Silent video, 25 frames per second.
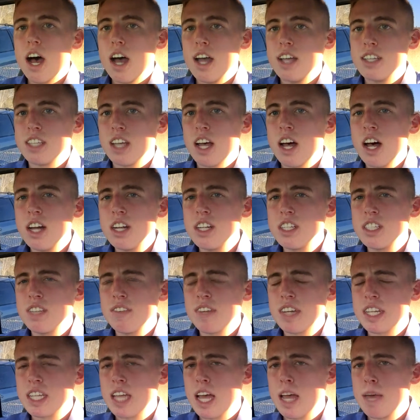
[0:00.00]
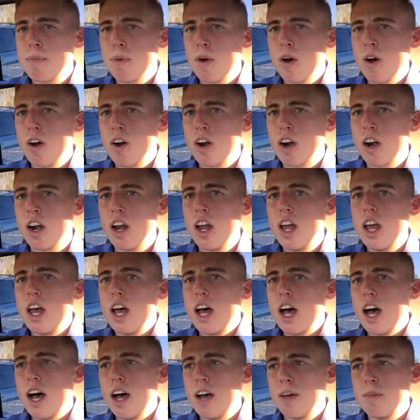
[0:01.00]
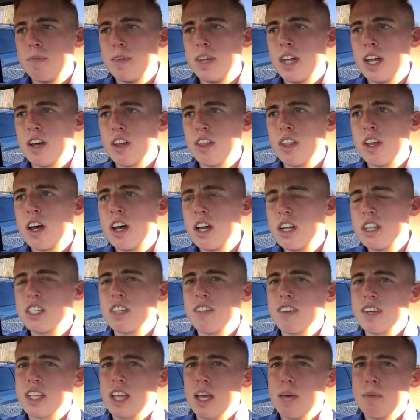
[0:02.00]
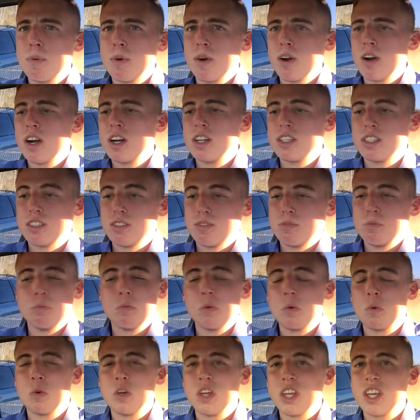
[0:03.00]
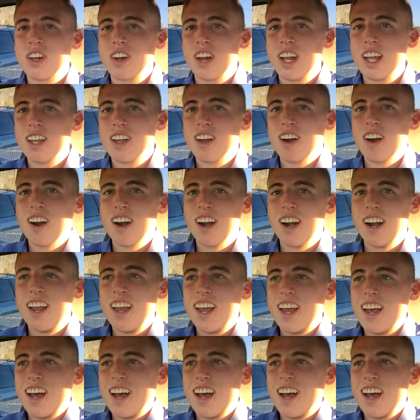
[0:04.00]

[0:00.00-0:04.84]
Is the Honda Civic Type R. Now the Honda Civic Type R, it's a really great car,